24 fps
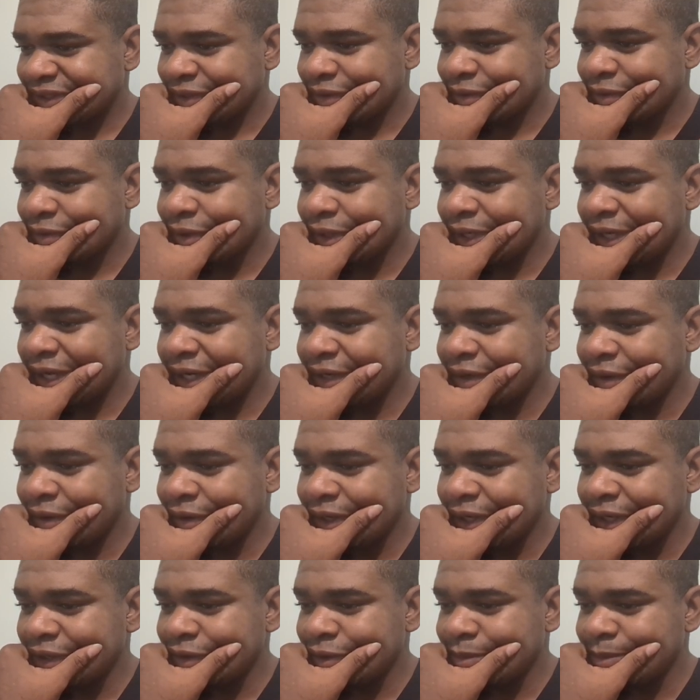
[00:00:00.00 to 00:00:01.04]
I roll that
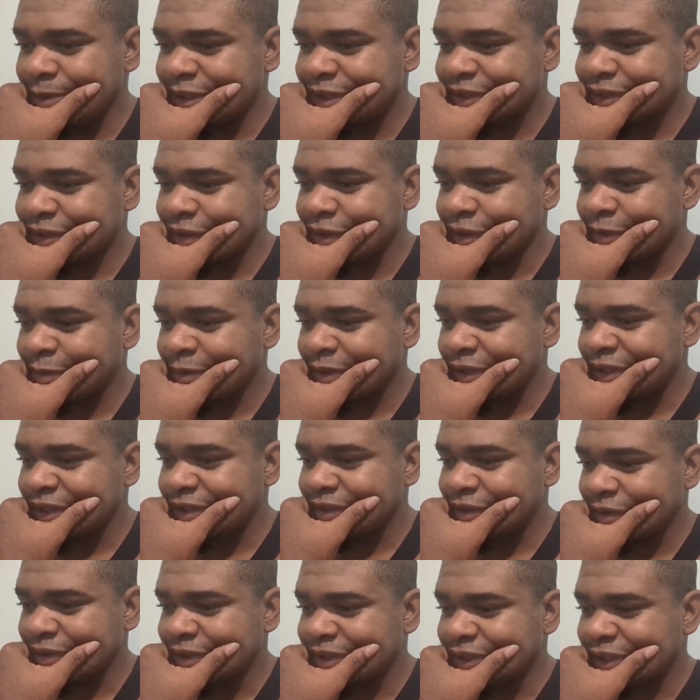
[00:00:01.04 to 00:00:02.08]
down here. Don't make sure nobody
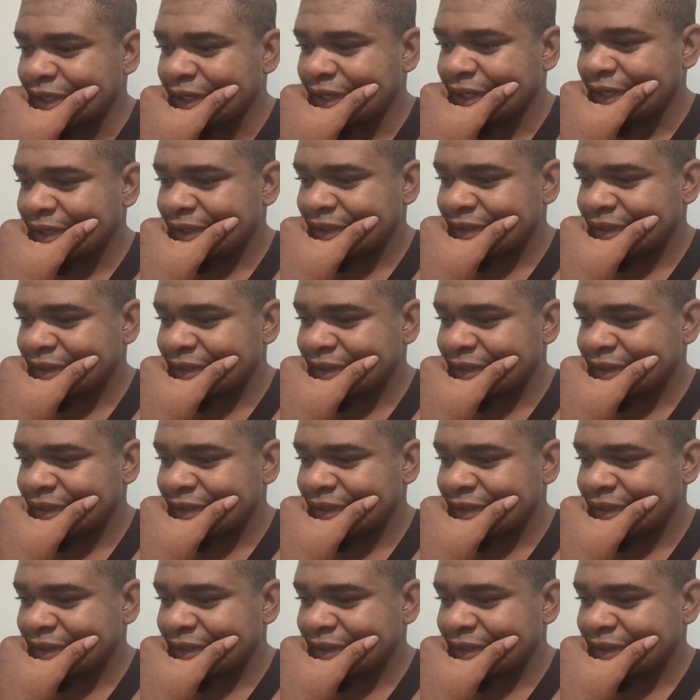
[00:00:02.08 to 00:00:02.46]
torture.